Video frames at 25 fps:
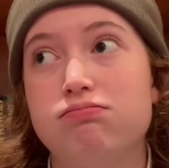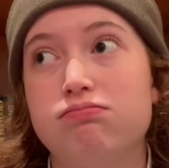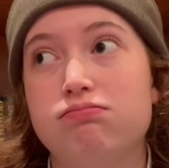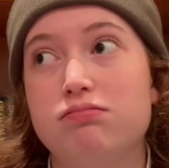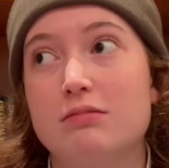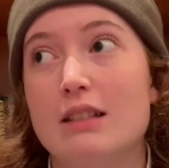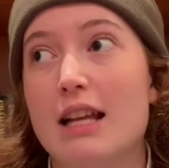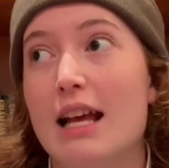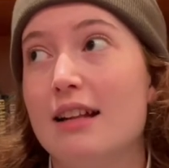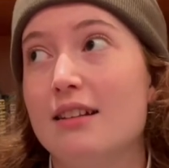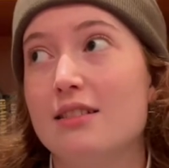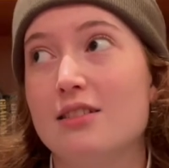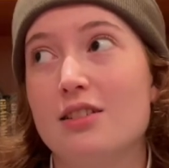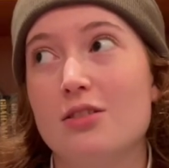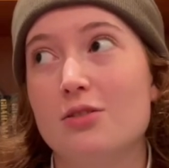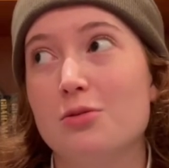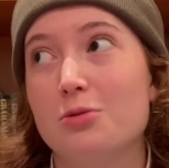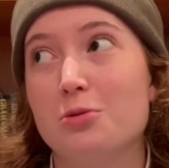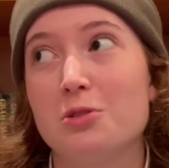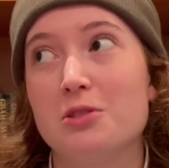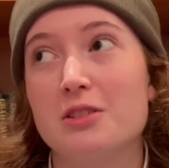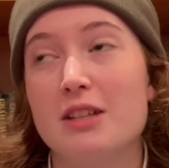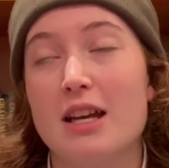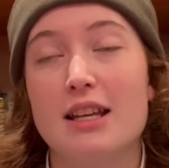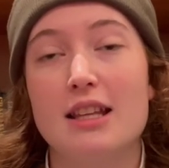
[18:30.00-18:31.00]
Yeah, that's all the
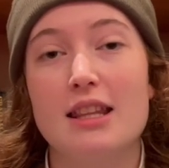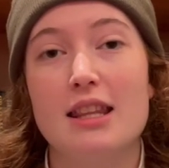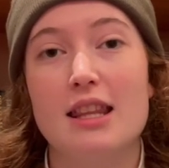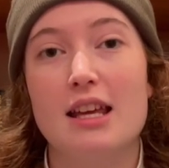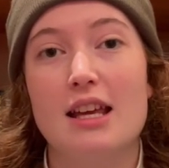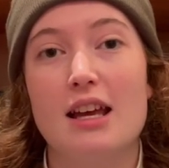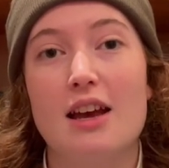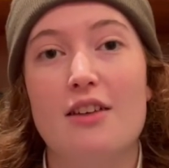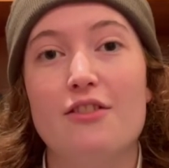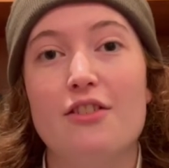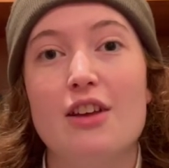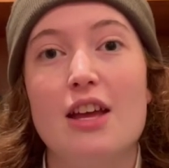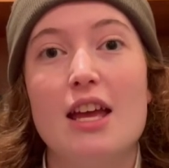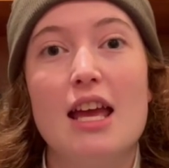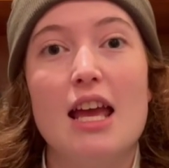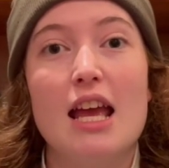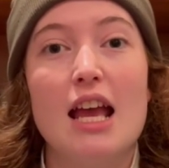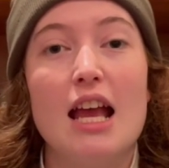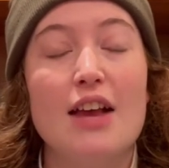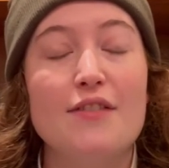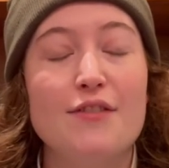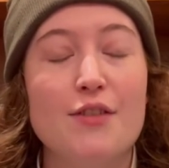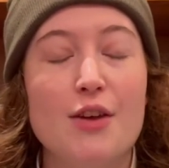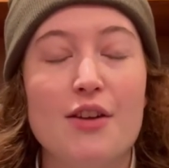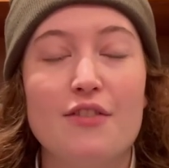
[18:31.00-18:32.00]
rules I can think of.
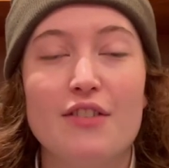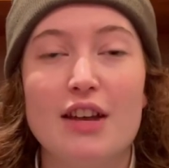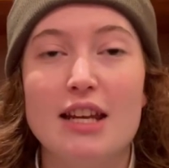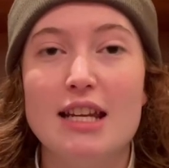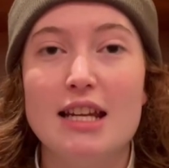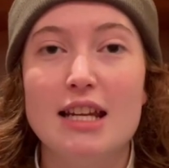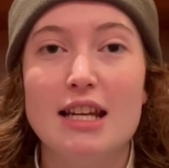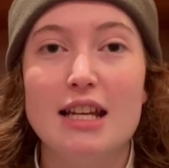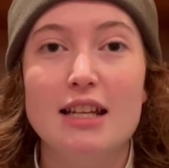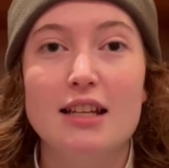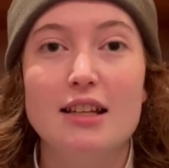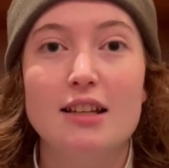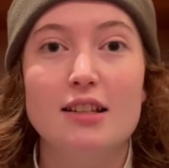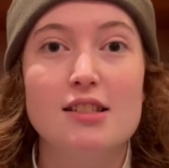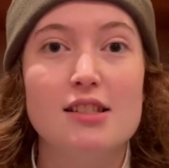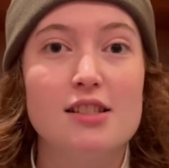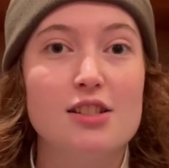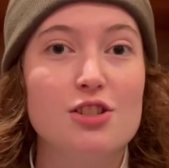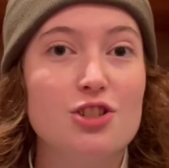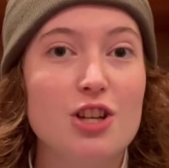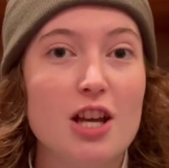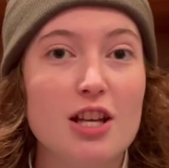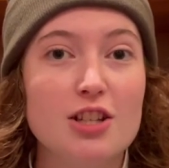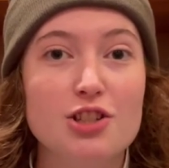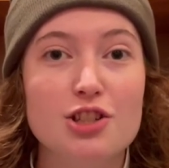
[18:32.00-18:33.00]
If you have any
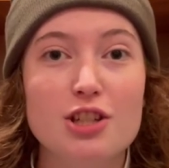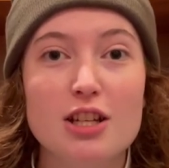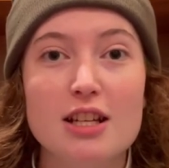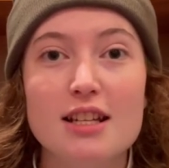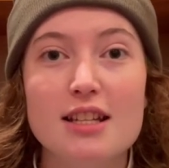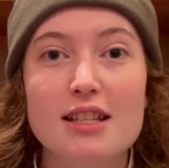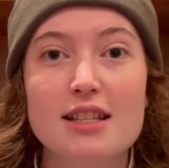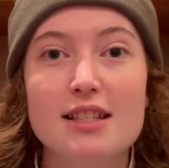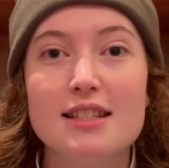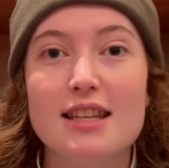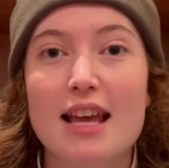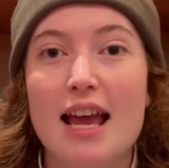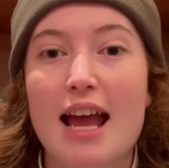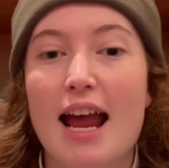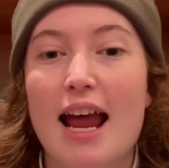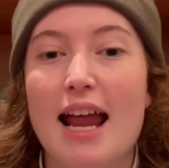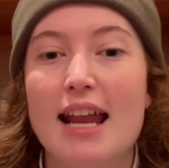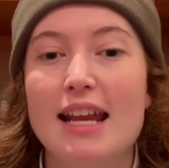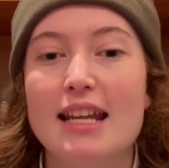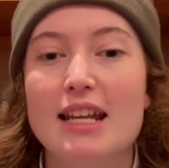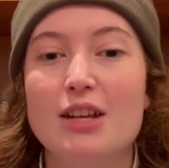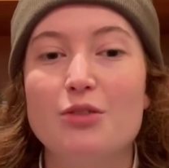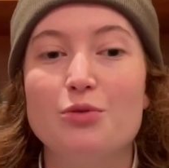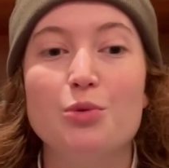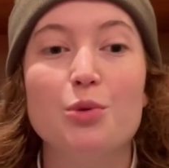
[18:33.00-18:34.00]
suggestions,
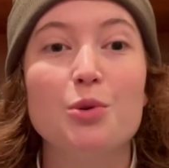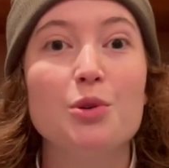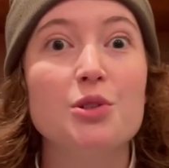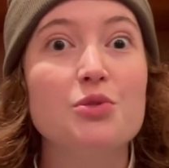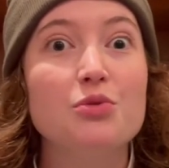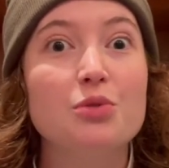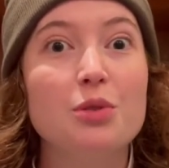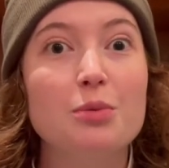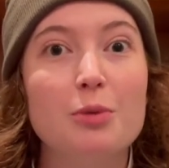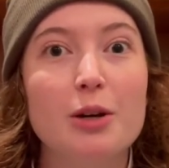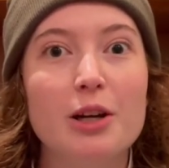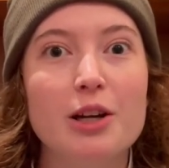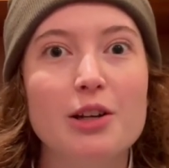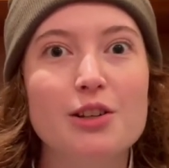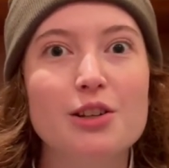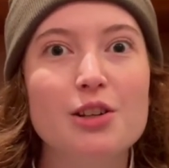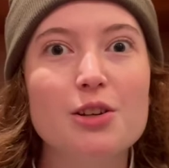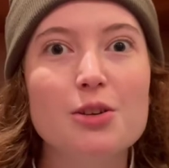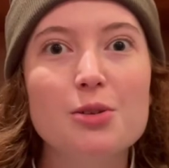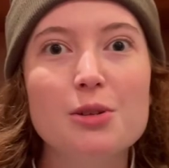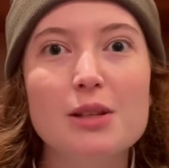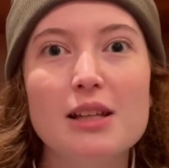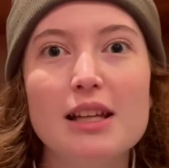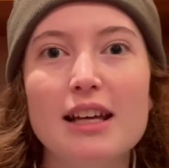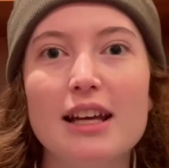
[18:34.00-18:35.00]
any rules from where
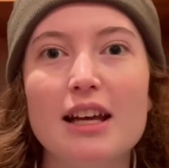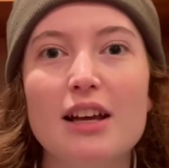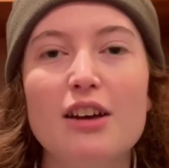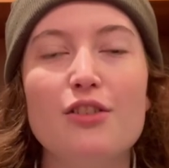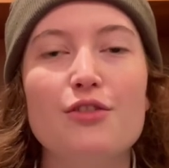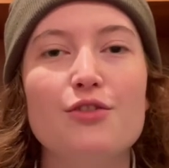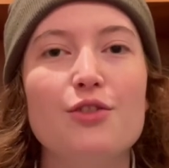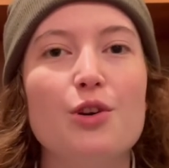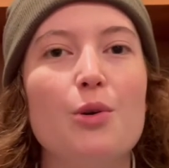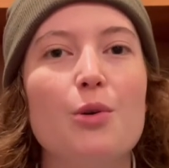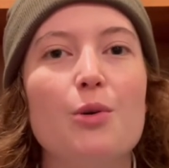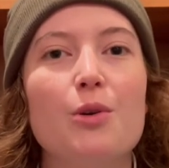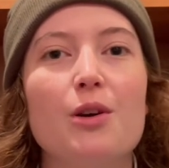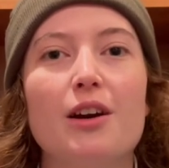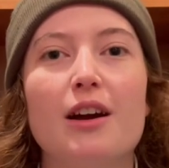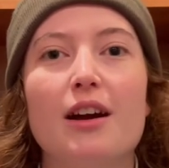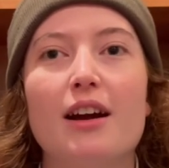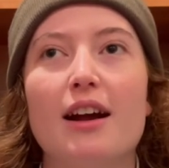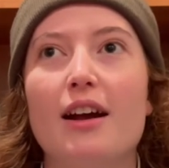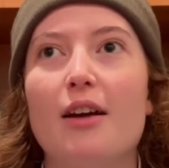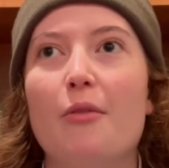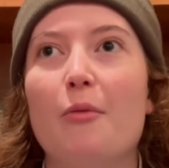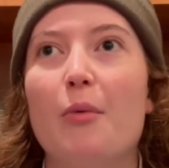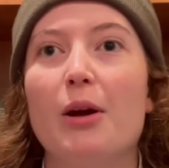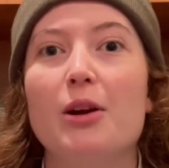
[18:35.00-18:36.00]
you live
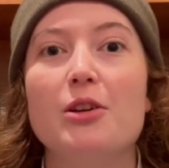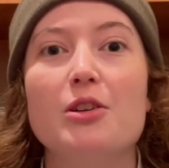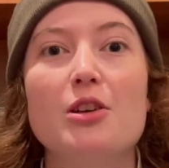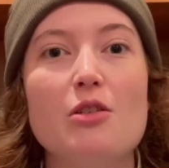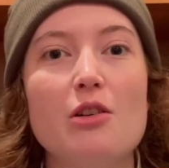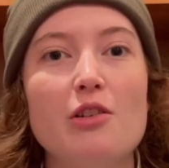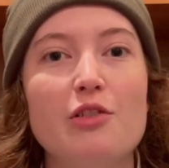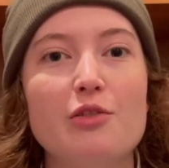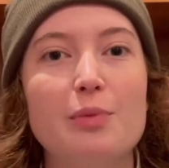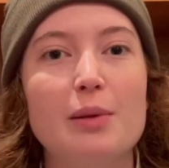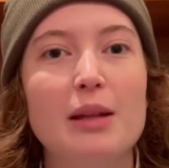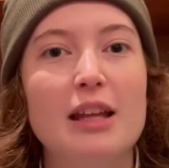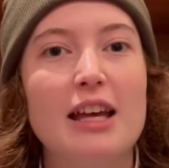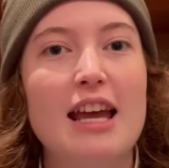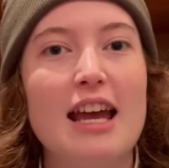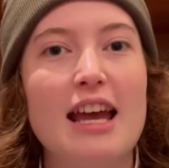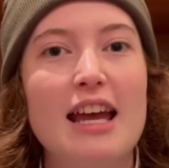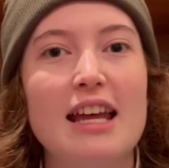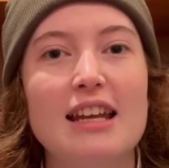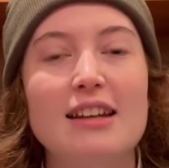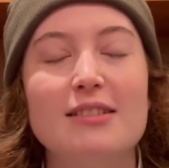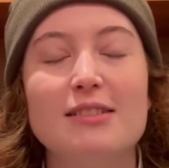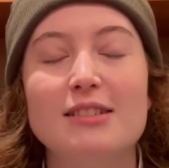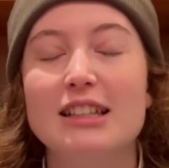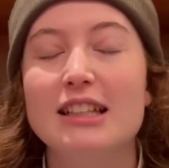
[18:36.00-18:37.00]
or where you have
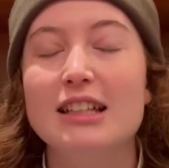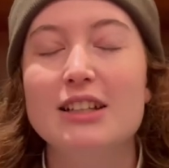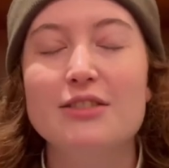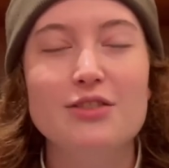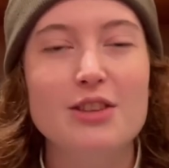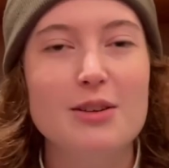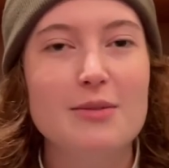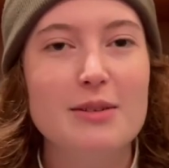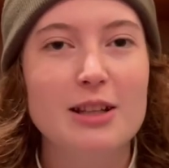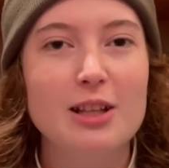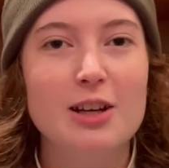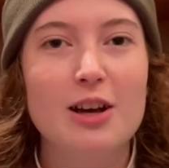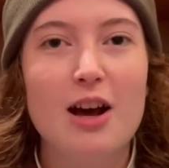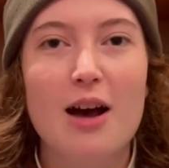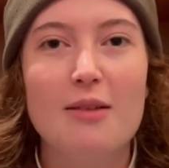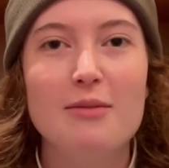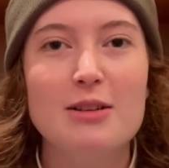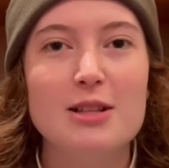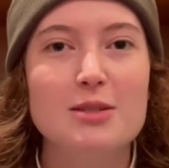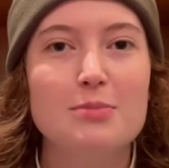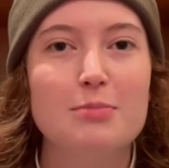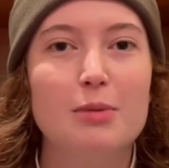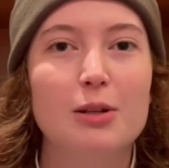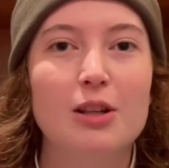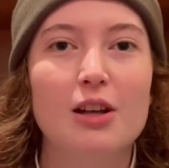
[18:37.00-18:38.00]
played, leave them in the
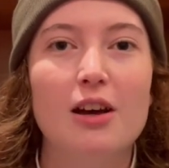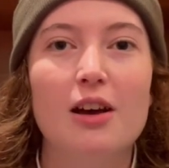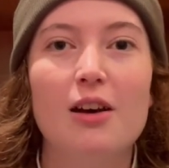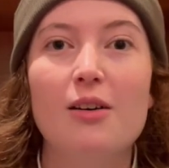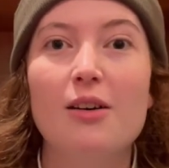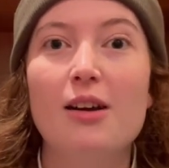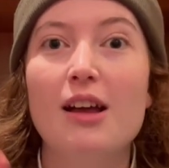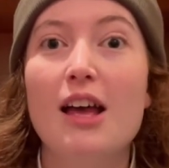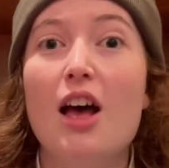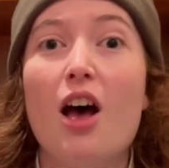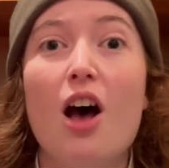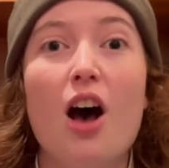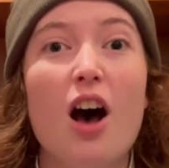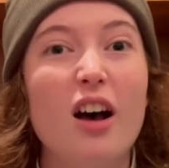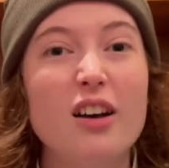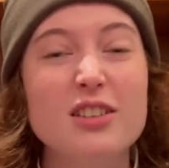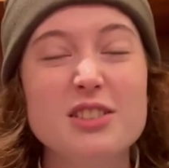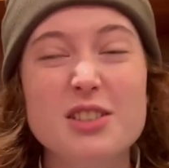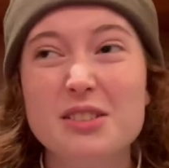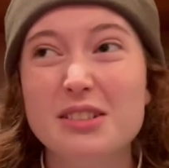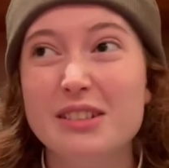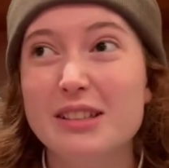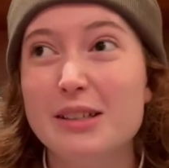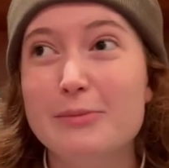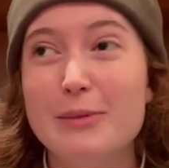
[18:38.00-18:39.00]
comments below.
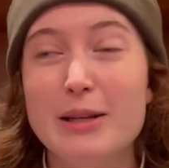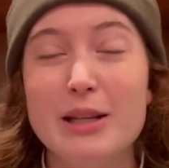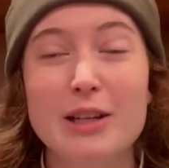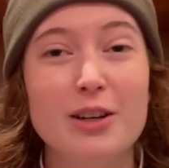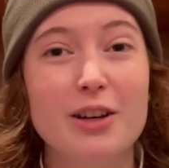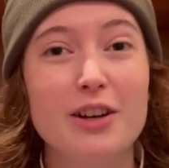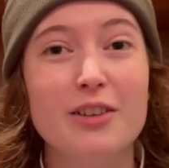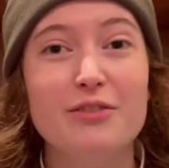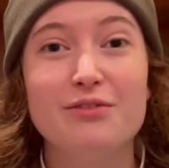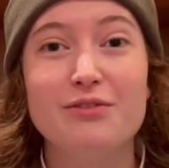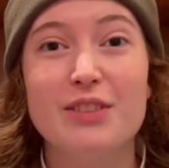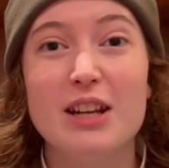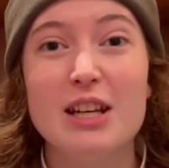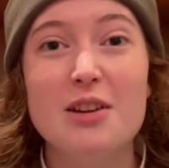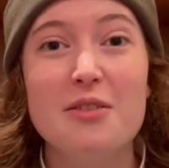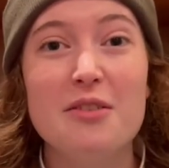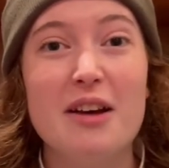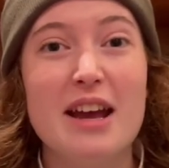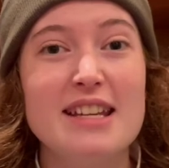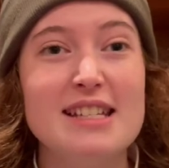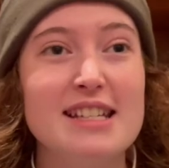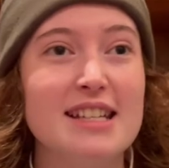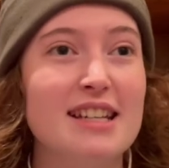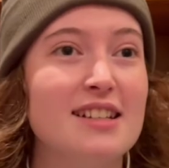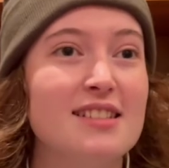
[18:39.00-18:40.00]
Also, leave me your video
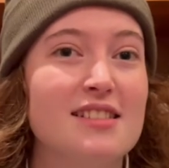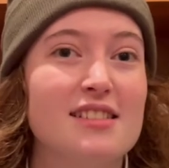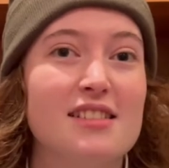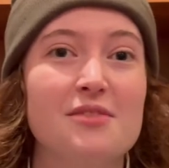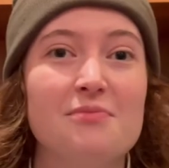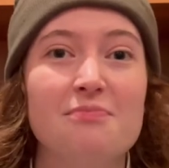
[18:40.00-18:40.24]
ideas.